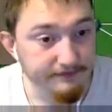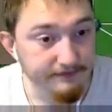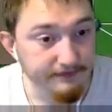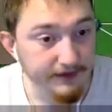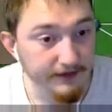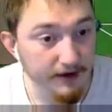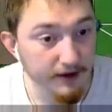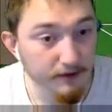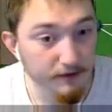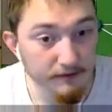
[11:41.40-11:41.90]

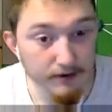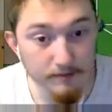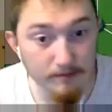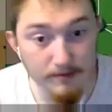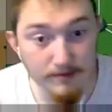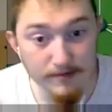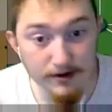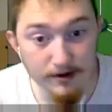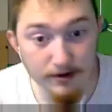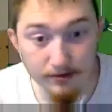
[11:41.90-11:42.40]
Oh, nope, we
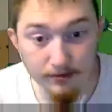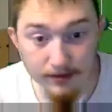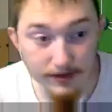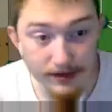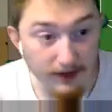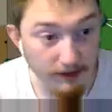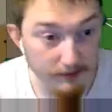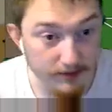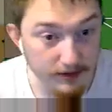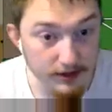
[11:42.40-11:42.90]
made all three.
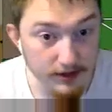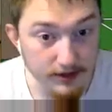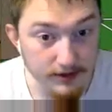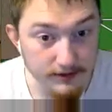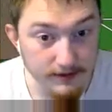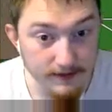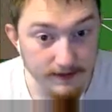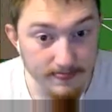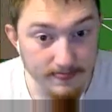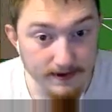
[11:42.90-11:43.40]
That's pretty good.
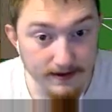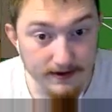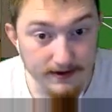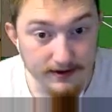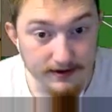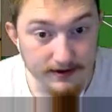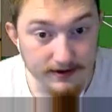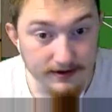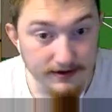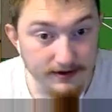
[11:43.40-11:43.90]

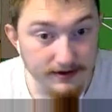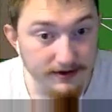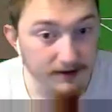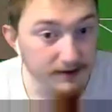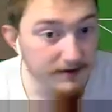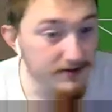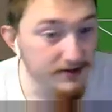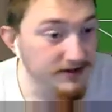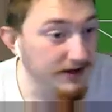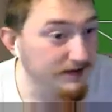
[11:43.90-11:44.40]
Now we
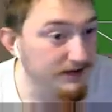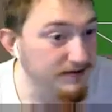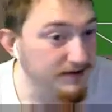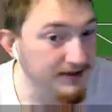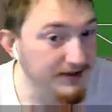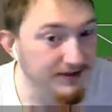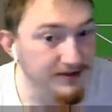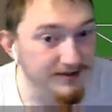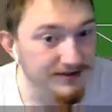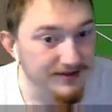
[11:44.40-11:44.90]
just have to make
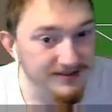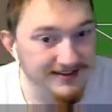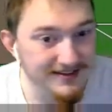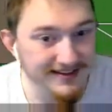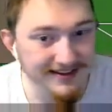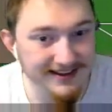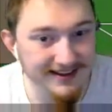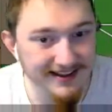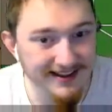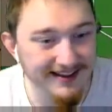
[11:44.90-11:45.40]
these ones.
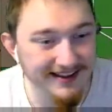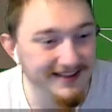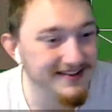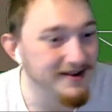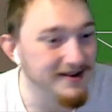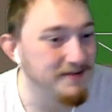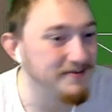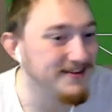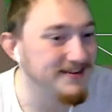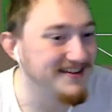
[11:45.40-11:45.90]

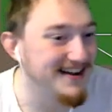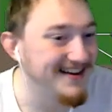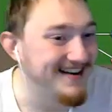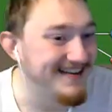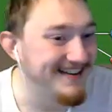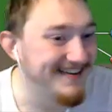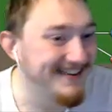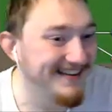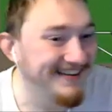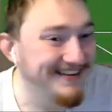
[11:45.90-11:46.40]
Nope, they're dead.
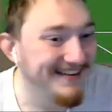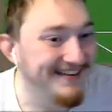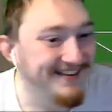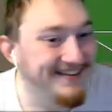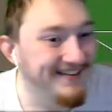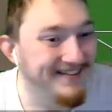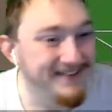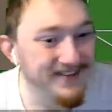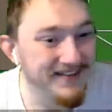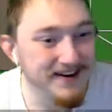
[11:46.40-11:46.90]

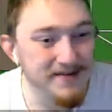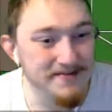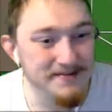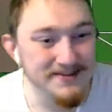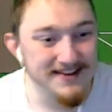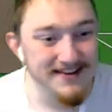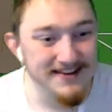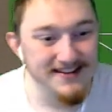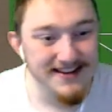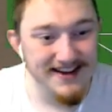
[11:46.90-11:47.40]

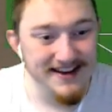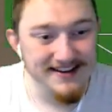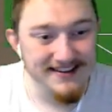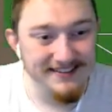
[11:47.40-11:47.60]
100% dead.